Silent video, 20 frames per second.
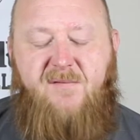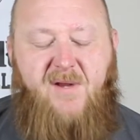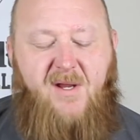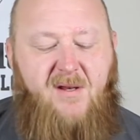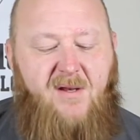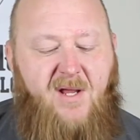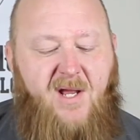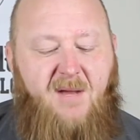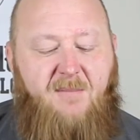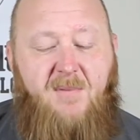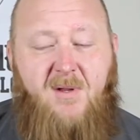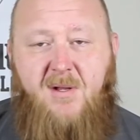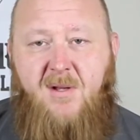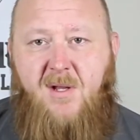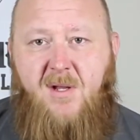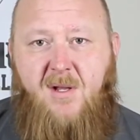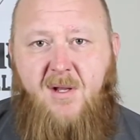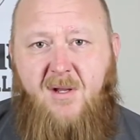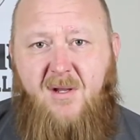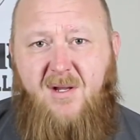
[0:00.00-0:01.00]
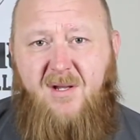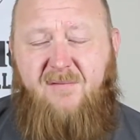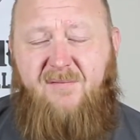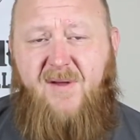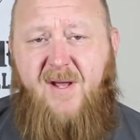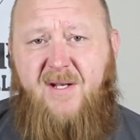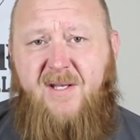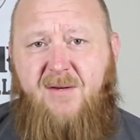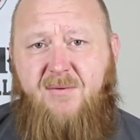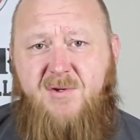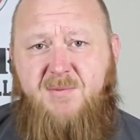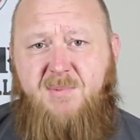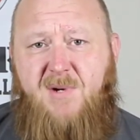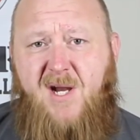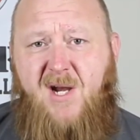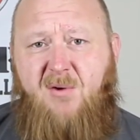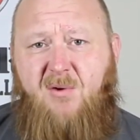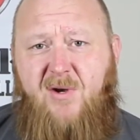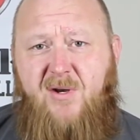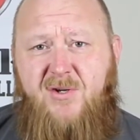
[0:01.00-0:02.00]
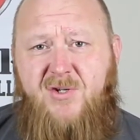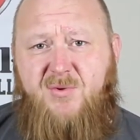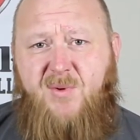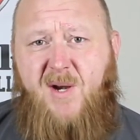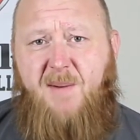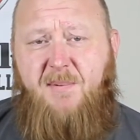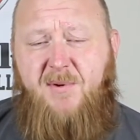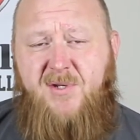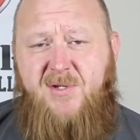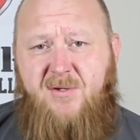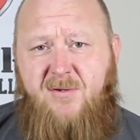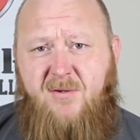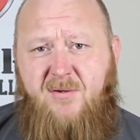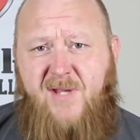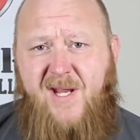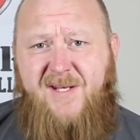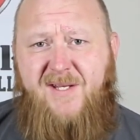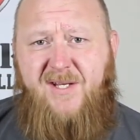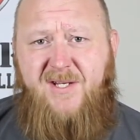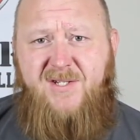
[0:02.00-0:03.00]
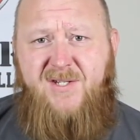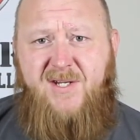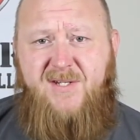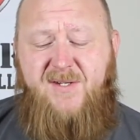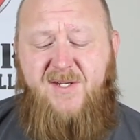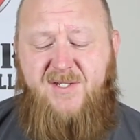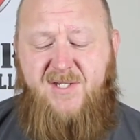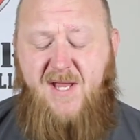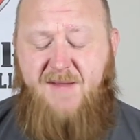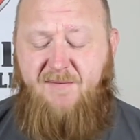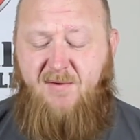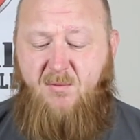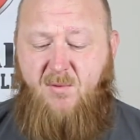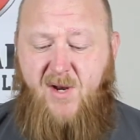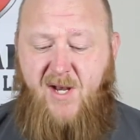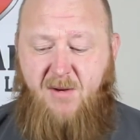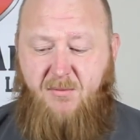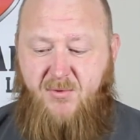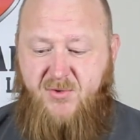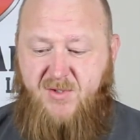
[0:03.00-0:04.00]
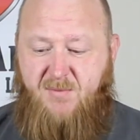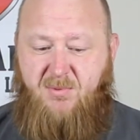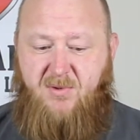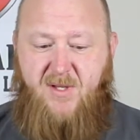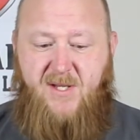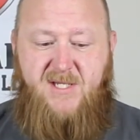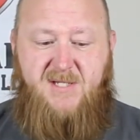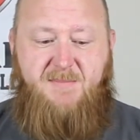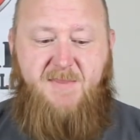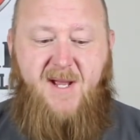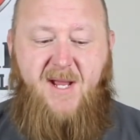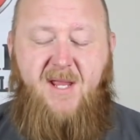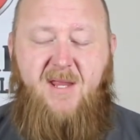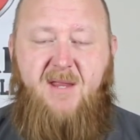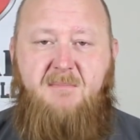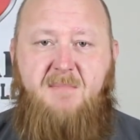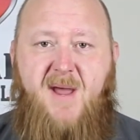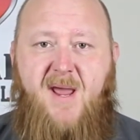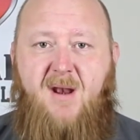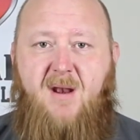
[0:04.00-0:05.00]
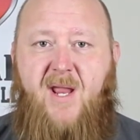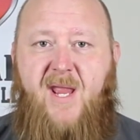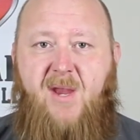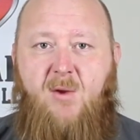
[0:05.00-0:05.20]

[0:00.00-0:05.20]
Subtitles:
of Vietnam. In fact, it was probably used right up until 1967 when it was replaced by the Model